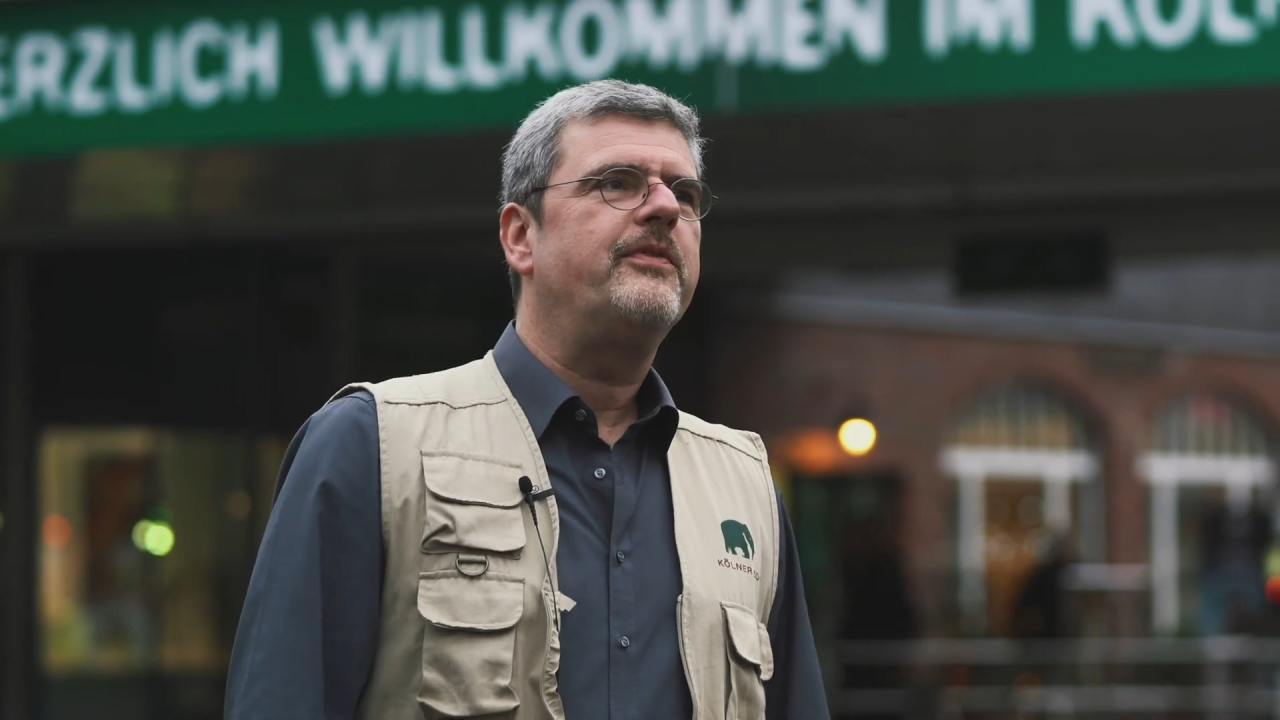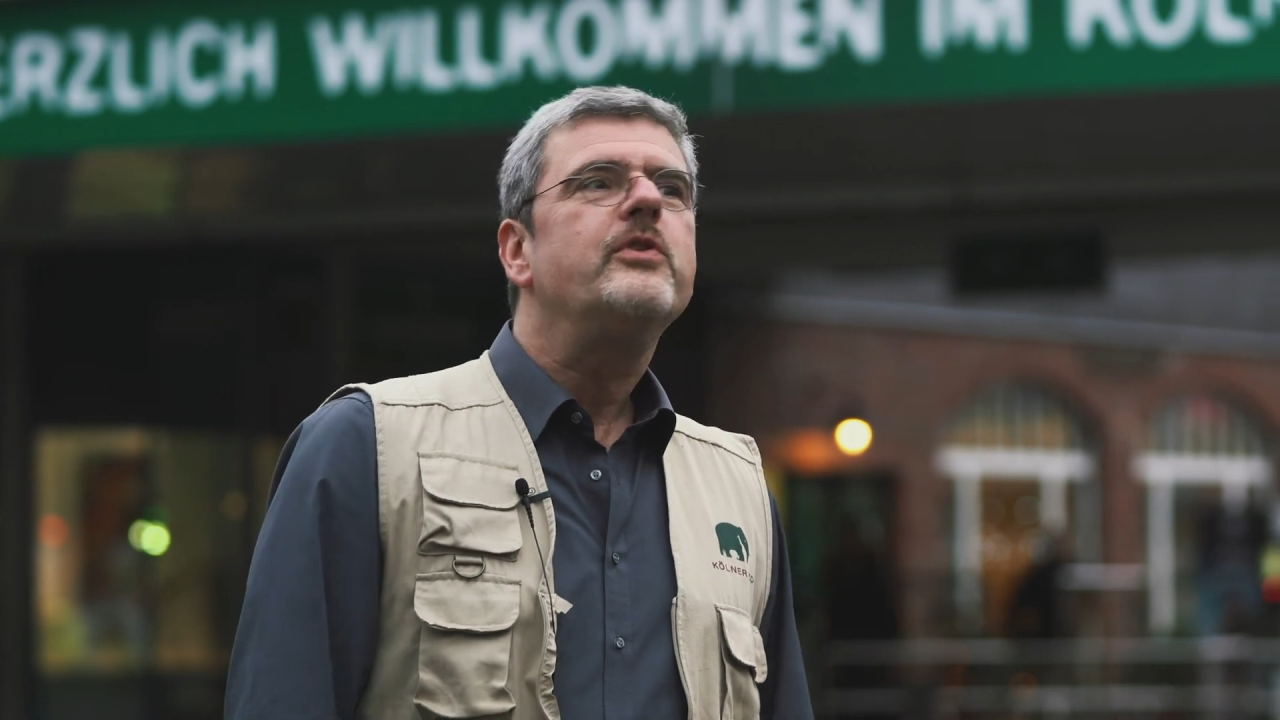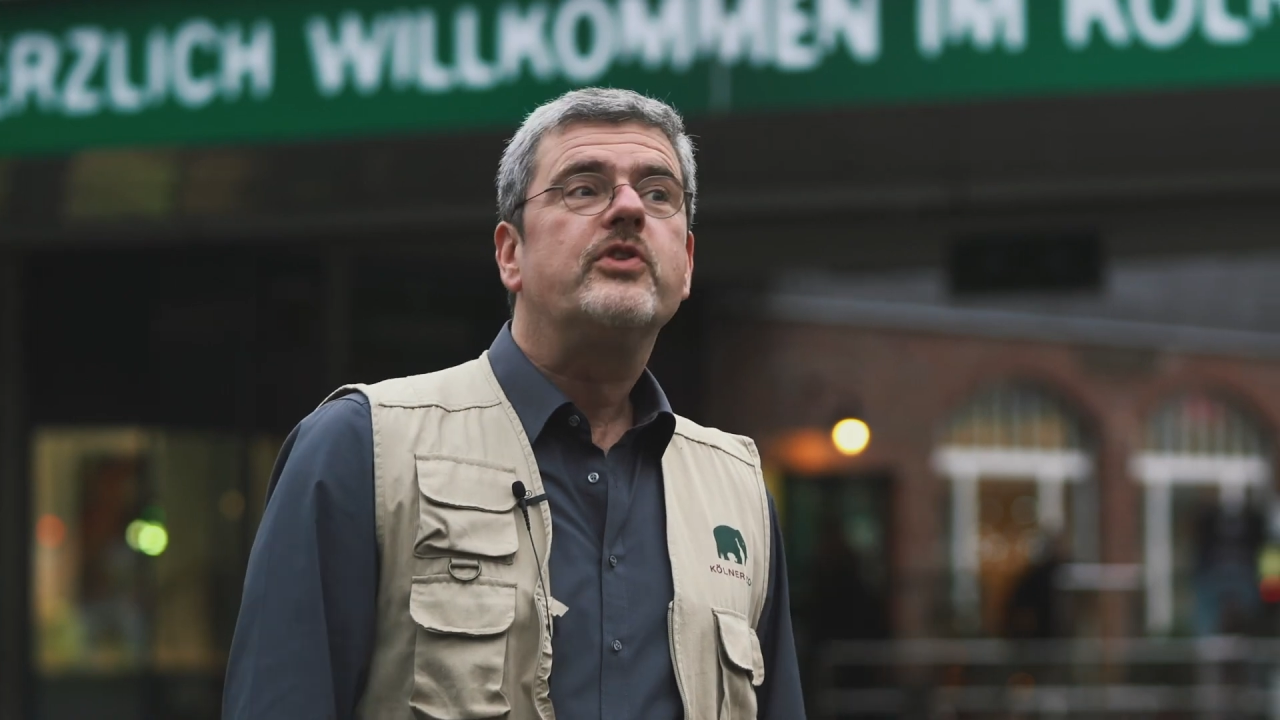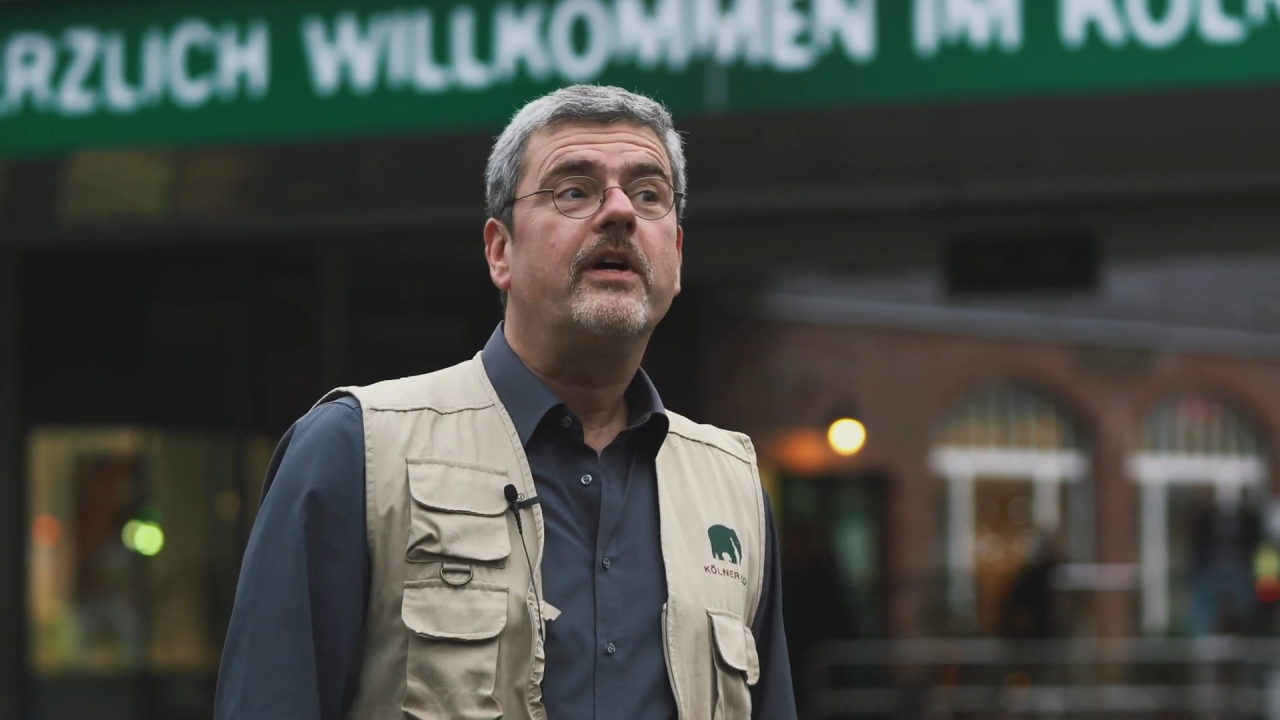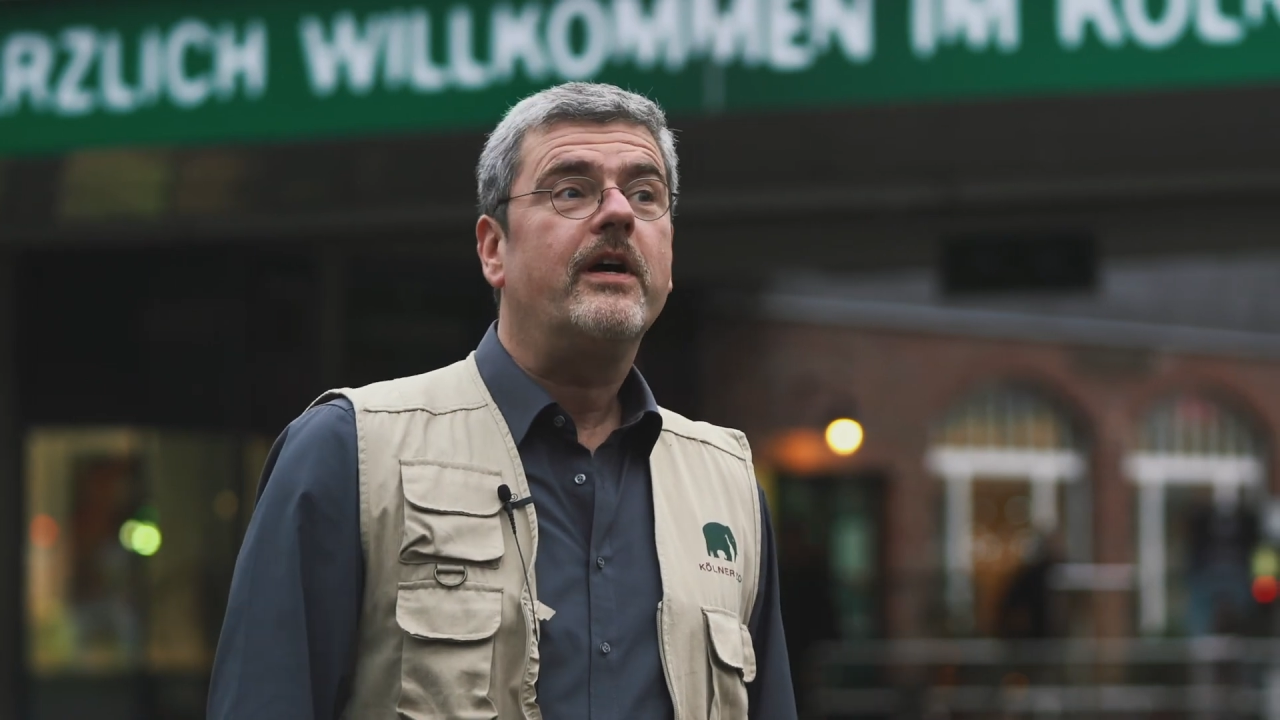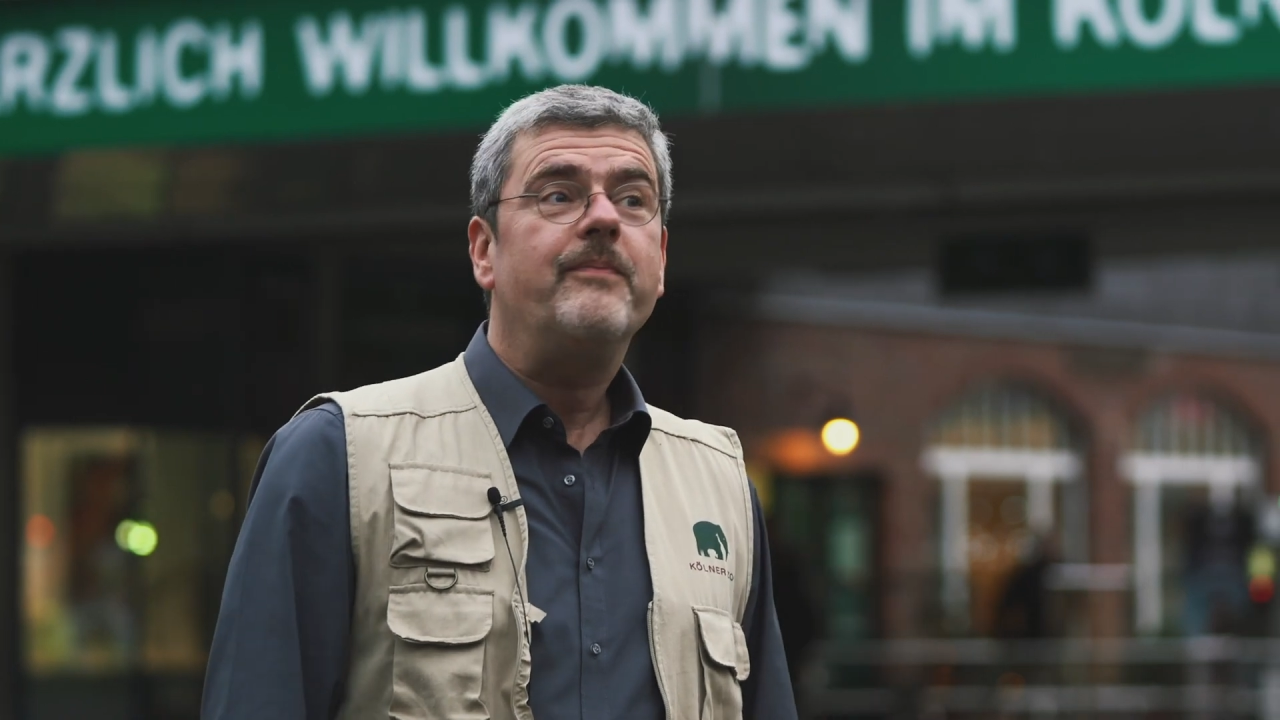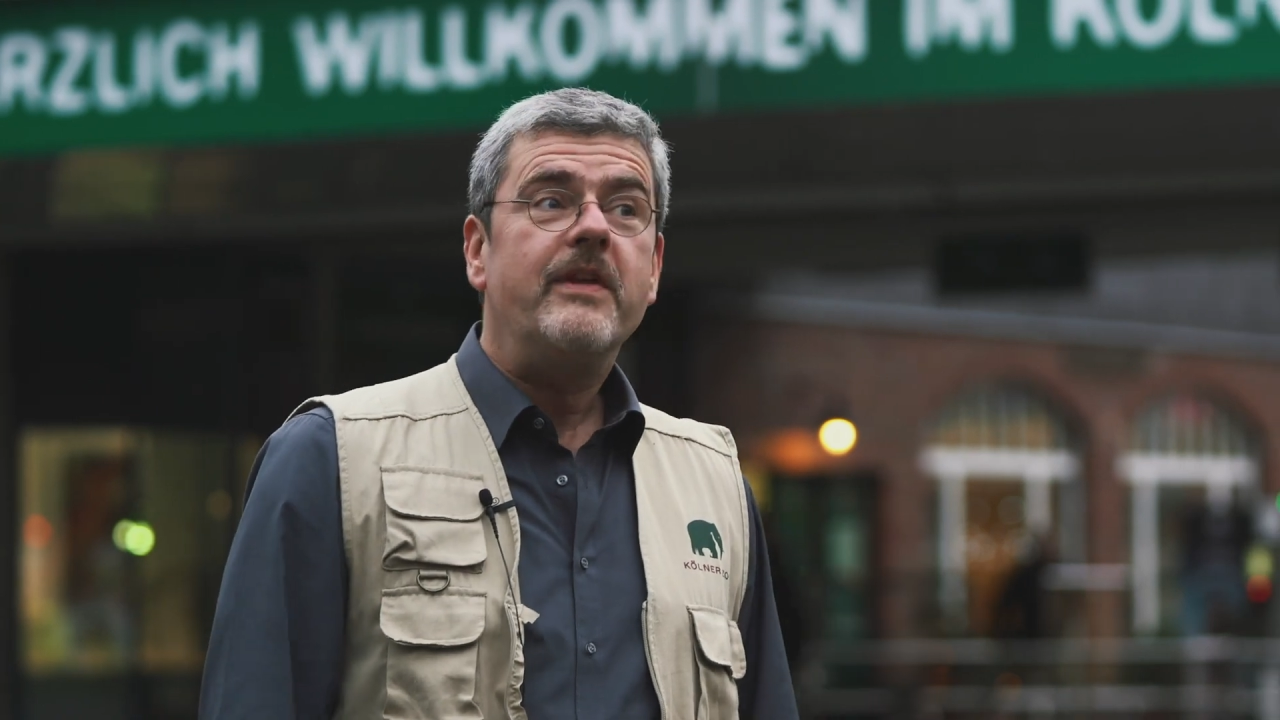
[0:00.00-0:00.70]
future